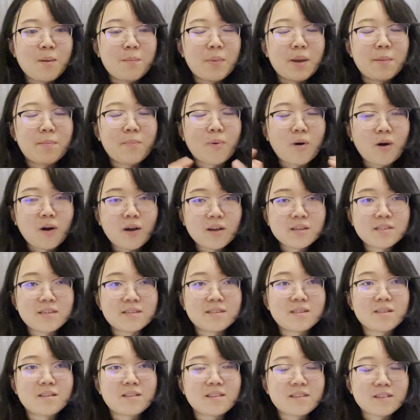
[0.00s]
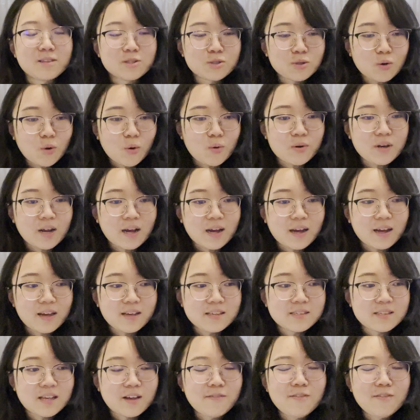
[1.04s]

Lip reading: My boss is so nice.